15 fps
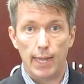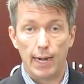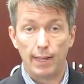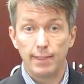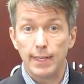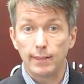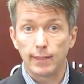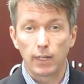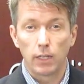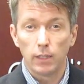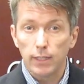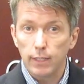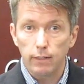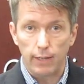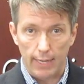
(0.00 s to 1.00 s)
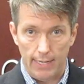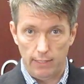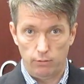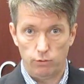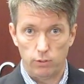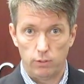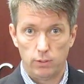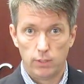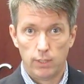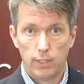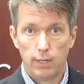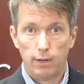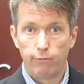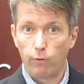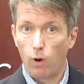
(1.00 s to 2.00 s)
And I think the clear answer
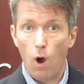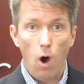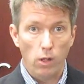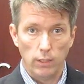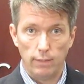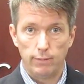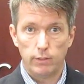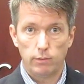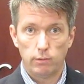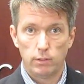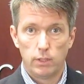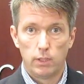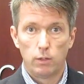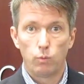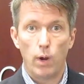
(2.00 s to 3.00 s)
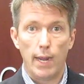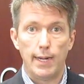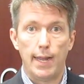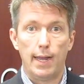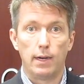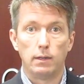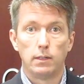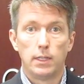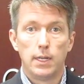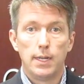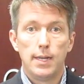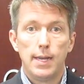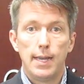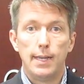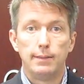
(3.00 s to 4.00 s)
for all of us right now
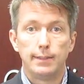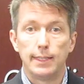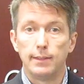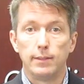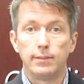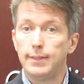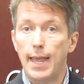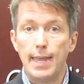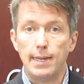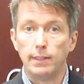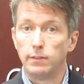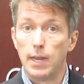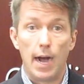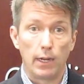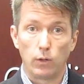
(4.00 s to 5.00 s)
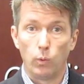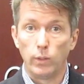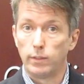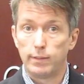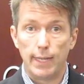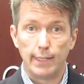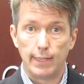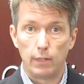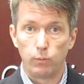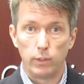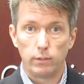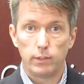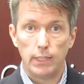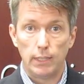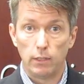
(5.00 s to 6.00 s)
is that the state is not going to take that
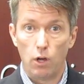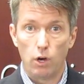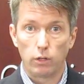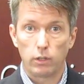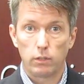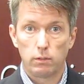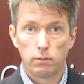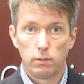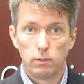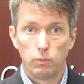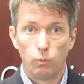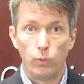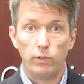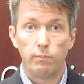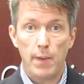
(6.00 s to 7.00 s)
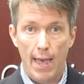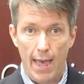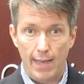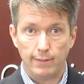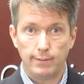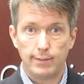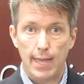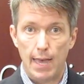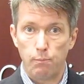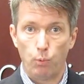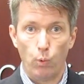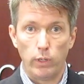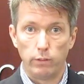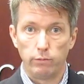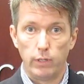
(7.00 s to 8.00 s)
risk any longer. We've passed that
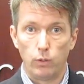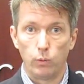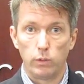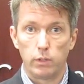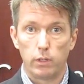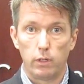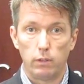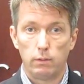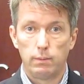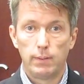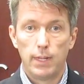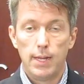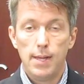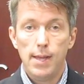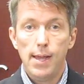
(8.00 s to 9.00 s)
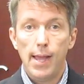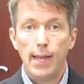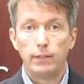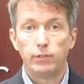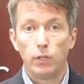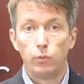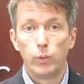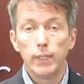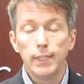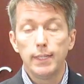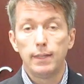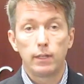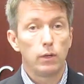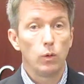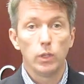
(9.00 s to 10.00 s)
point of no return. And so really
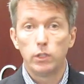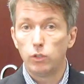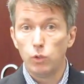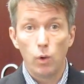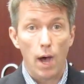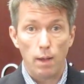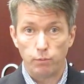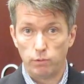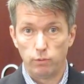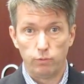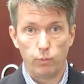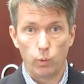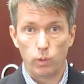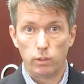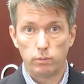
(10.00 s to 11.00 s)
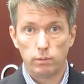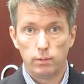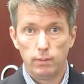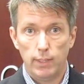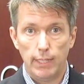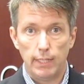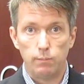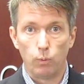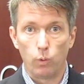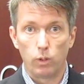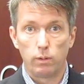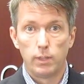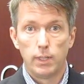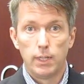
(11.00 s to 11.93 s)
there are only two options for us anymore.